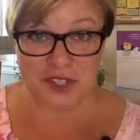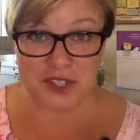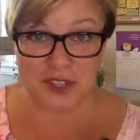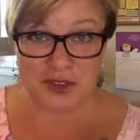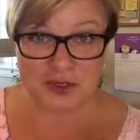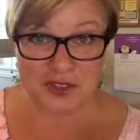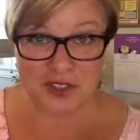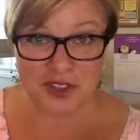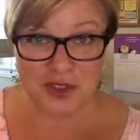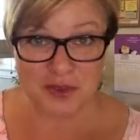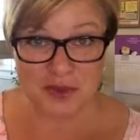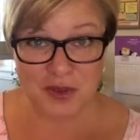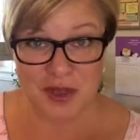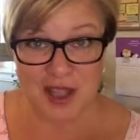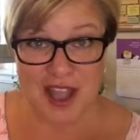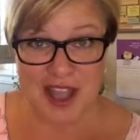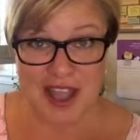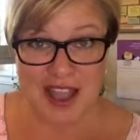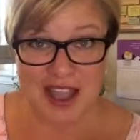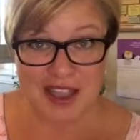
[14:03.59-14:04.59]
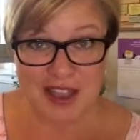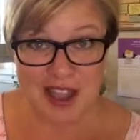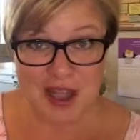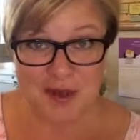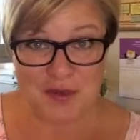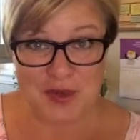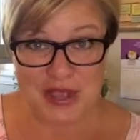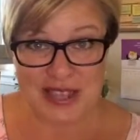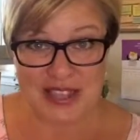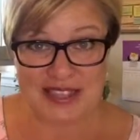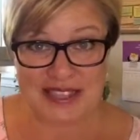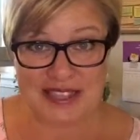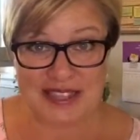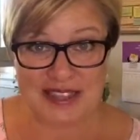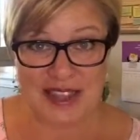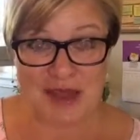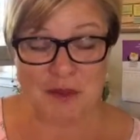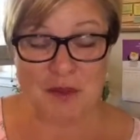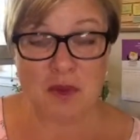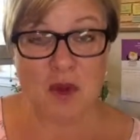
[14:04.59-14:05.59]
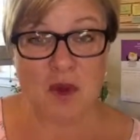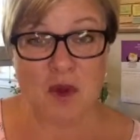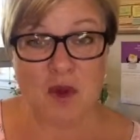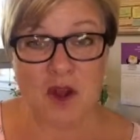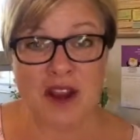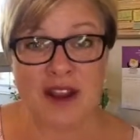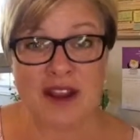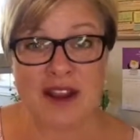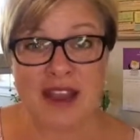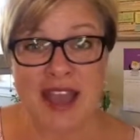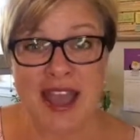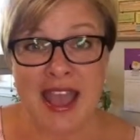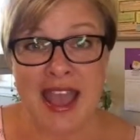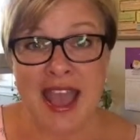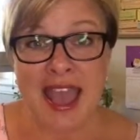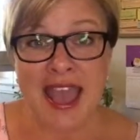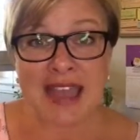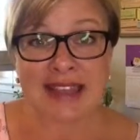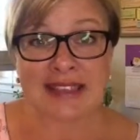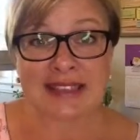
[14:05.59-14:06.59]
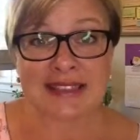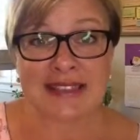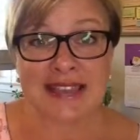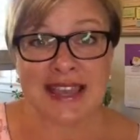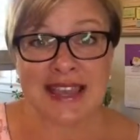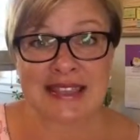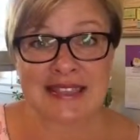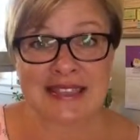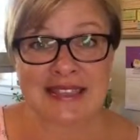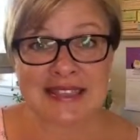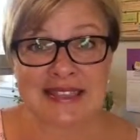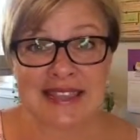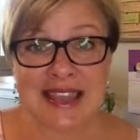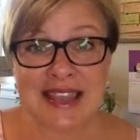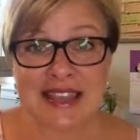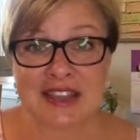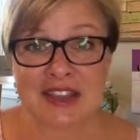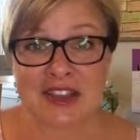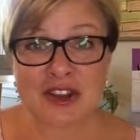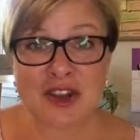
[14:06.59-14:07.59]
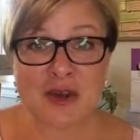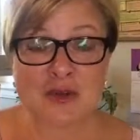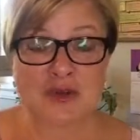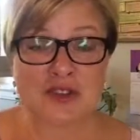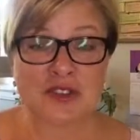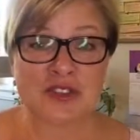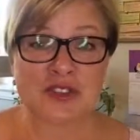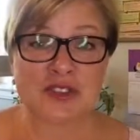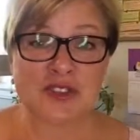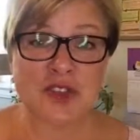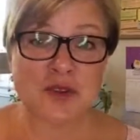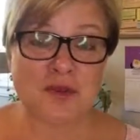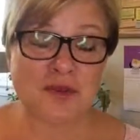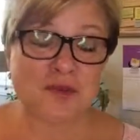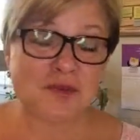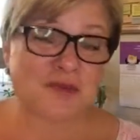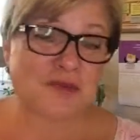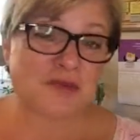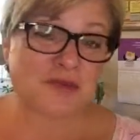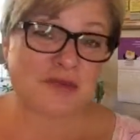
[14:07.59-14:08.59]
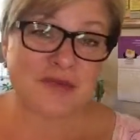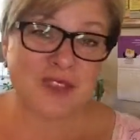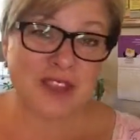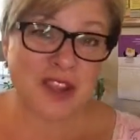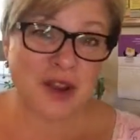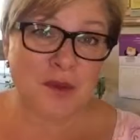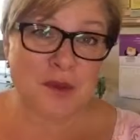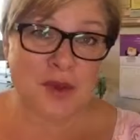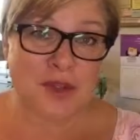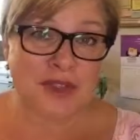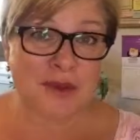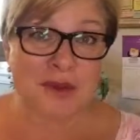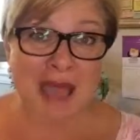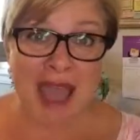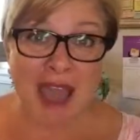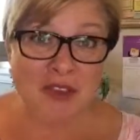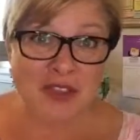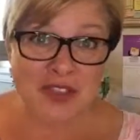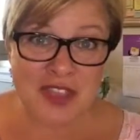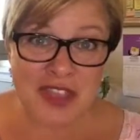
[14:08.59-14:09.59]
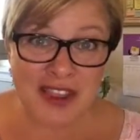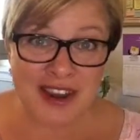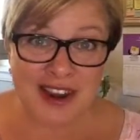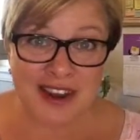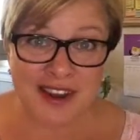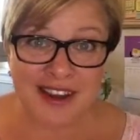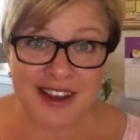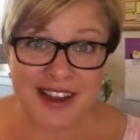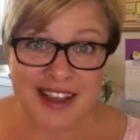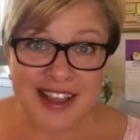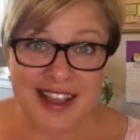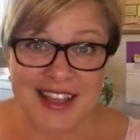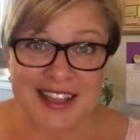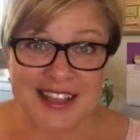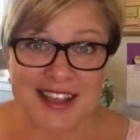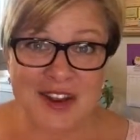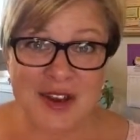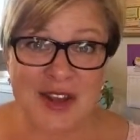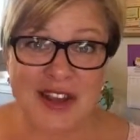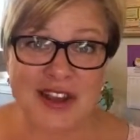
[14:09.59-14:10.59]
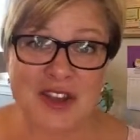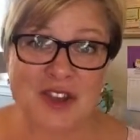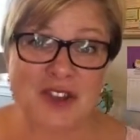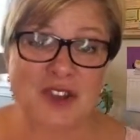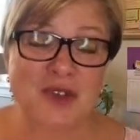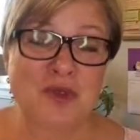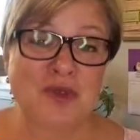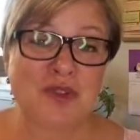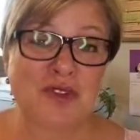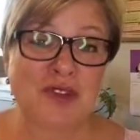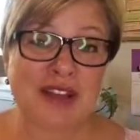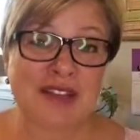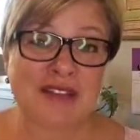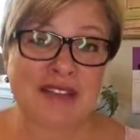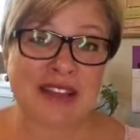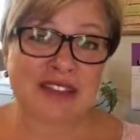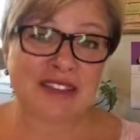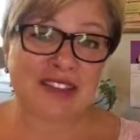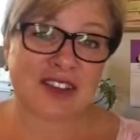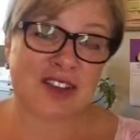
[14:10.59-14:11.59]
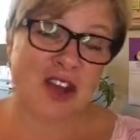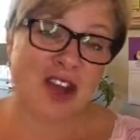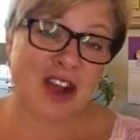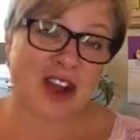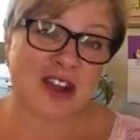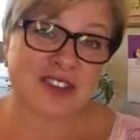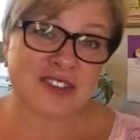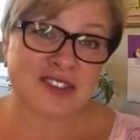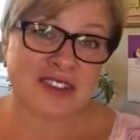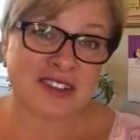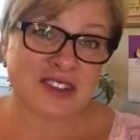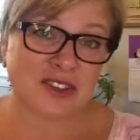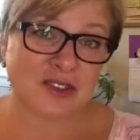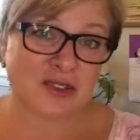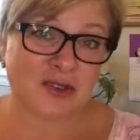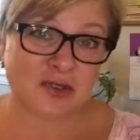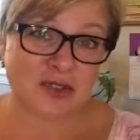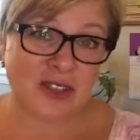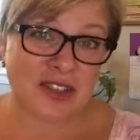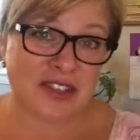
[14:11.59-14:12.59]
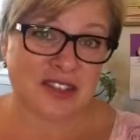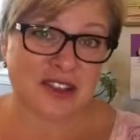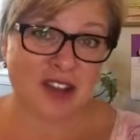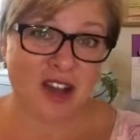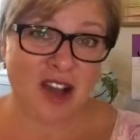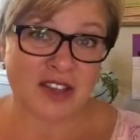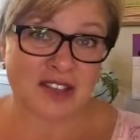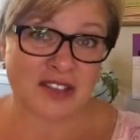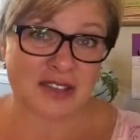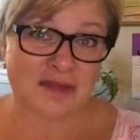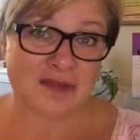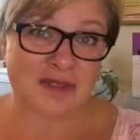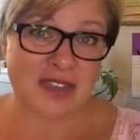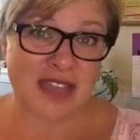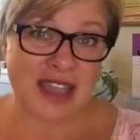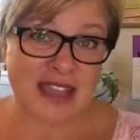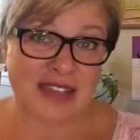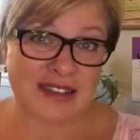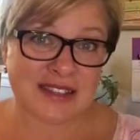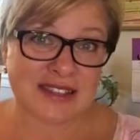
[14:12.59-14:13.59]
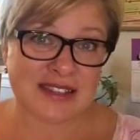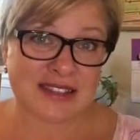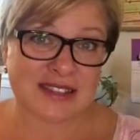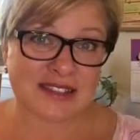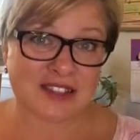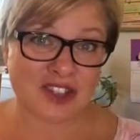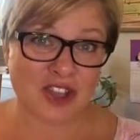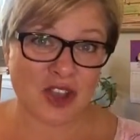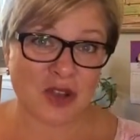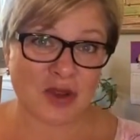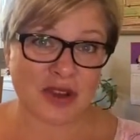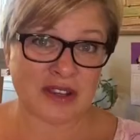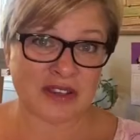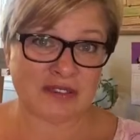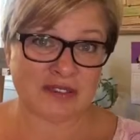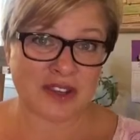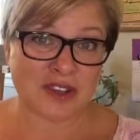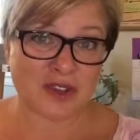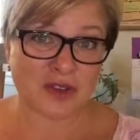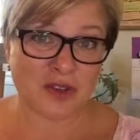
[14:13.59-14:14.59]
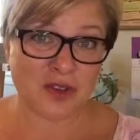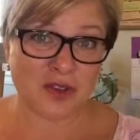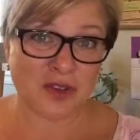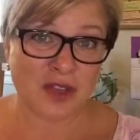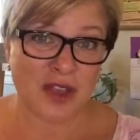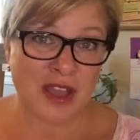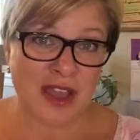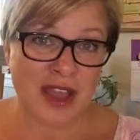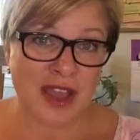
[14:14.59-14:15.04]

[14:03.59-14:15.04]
too, so we can see them, or at least, put them out there. I know you like the cards. That's an awesome thing to show individual